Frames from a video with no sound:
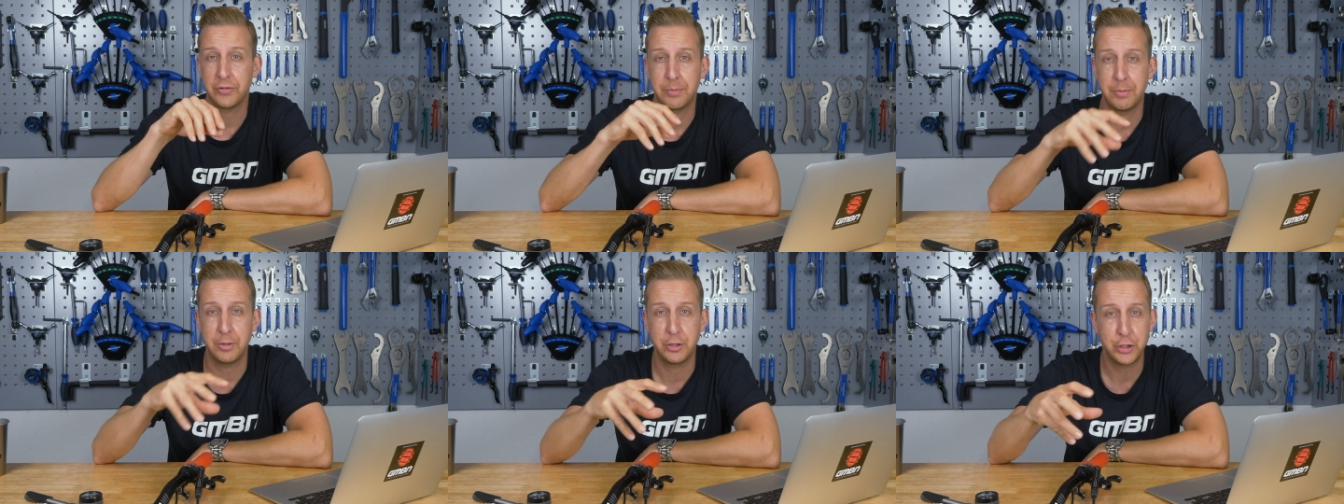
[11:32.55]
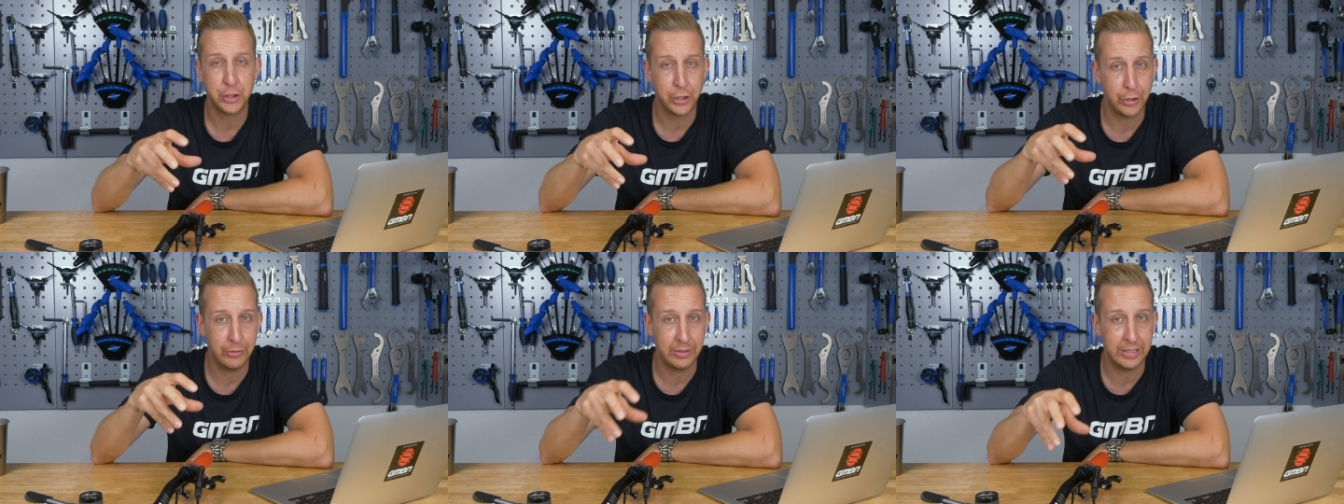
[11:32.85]
some of
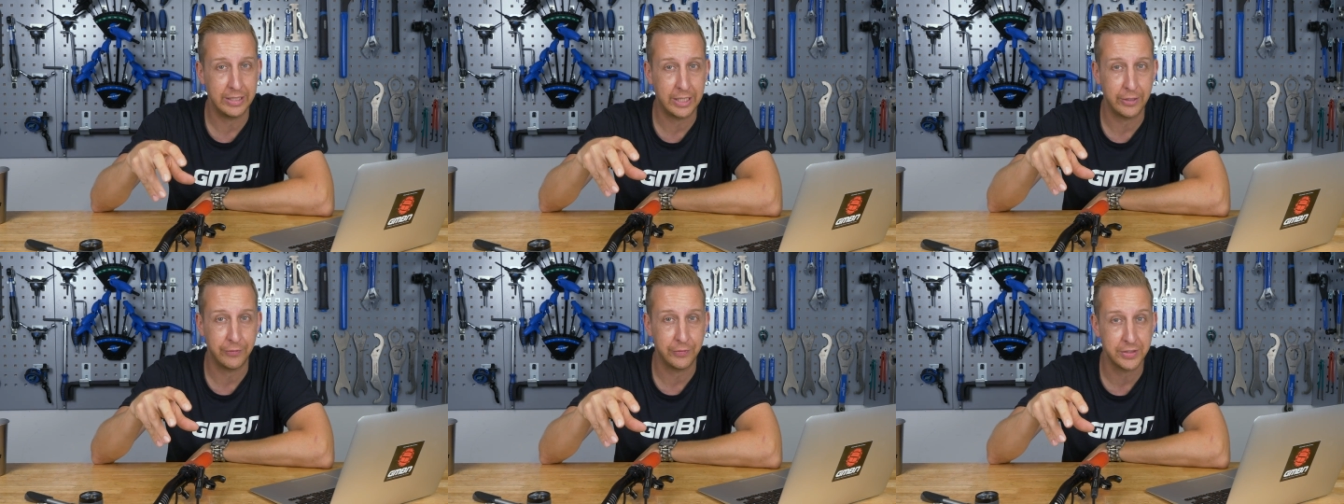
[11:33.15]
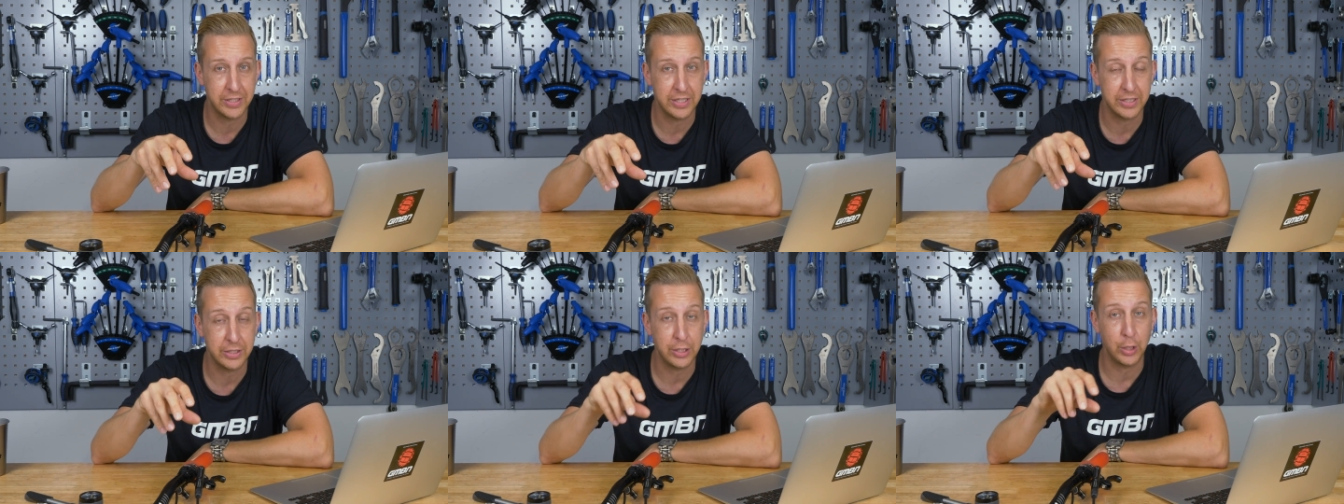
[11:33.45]
those tuning
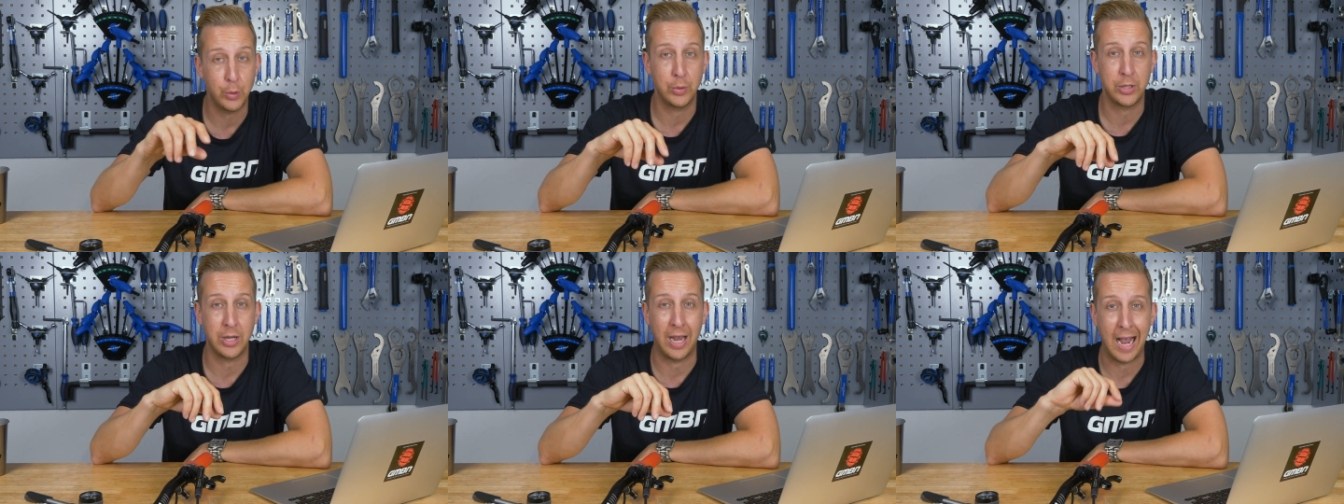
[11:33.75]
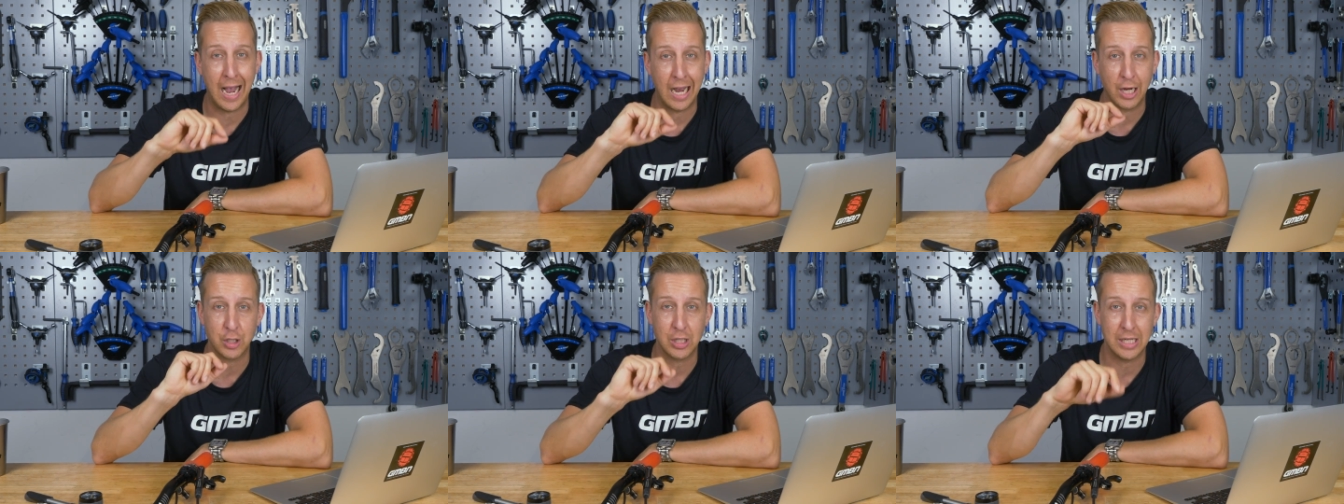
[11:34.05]
differences do when you're
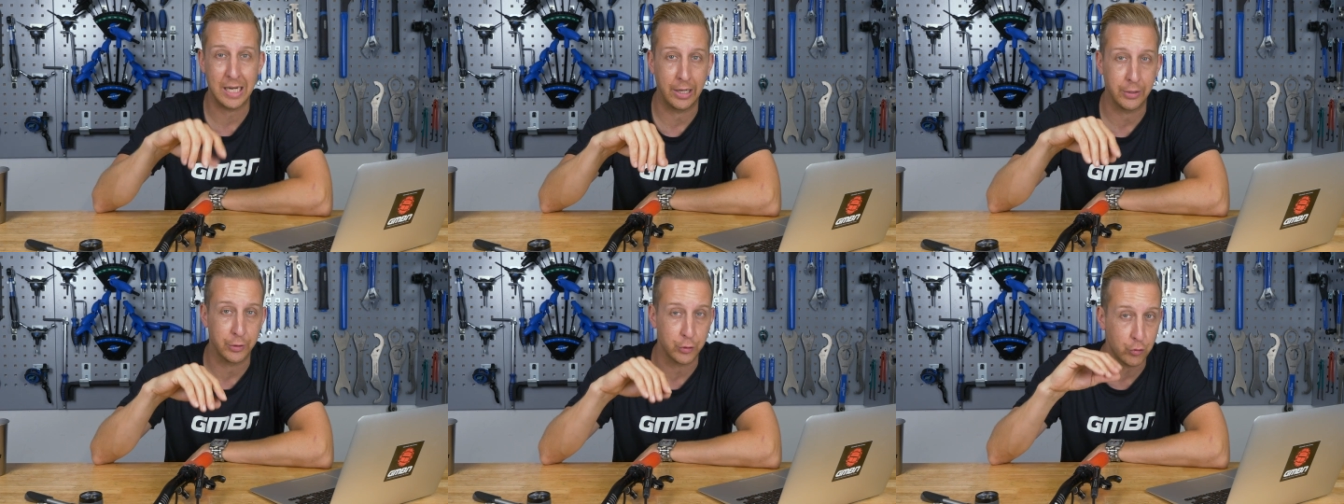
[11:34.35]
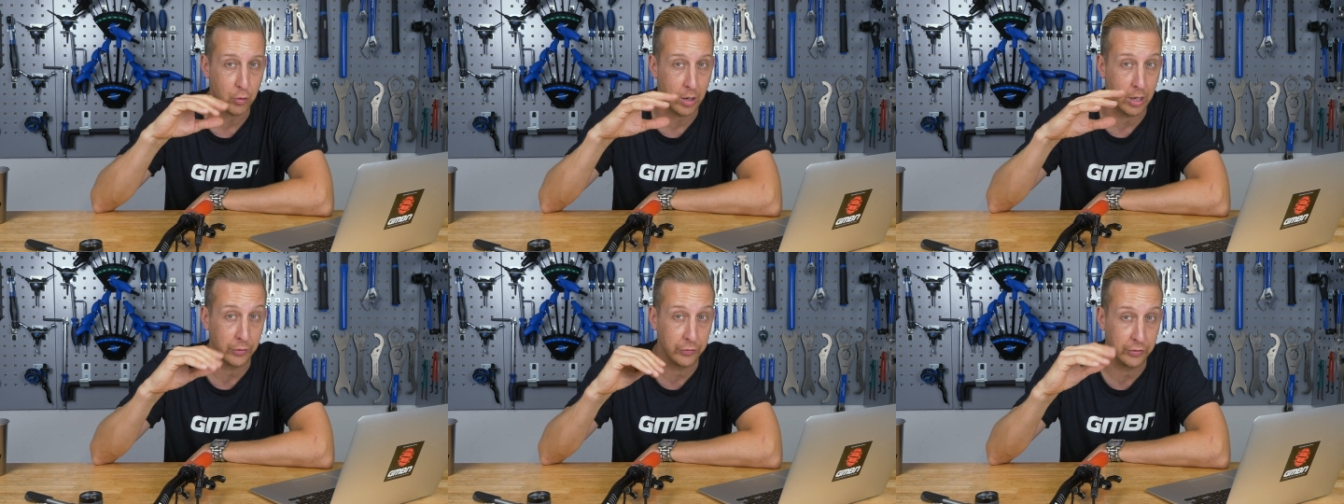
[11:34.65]
actually out on the
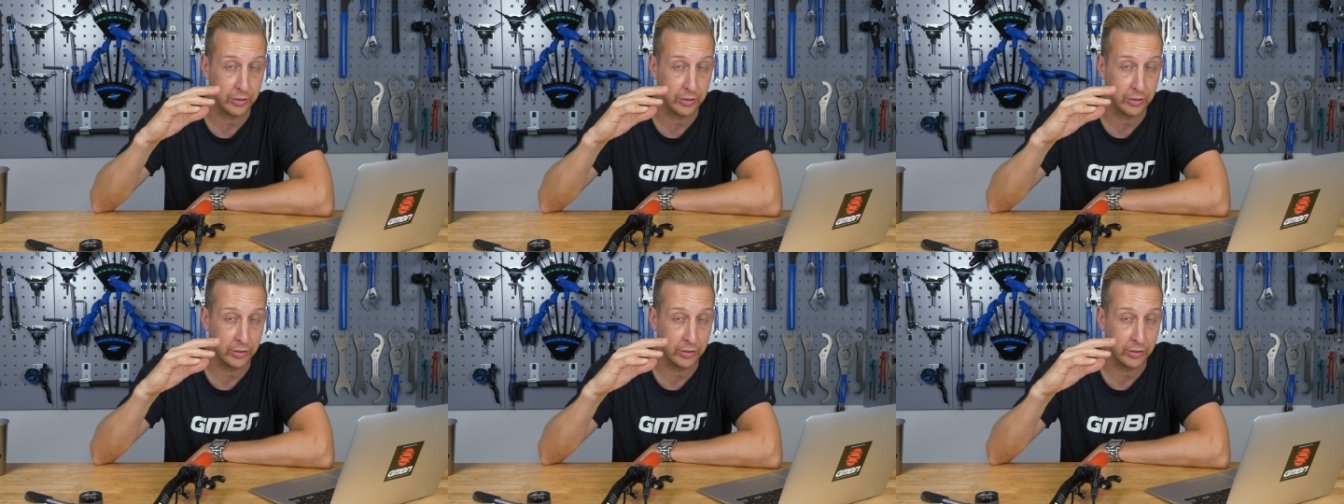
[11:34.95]
trail,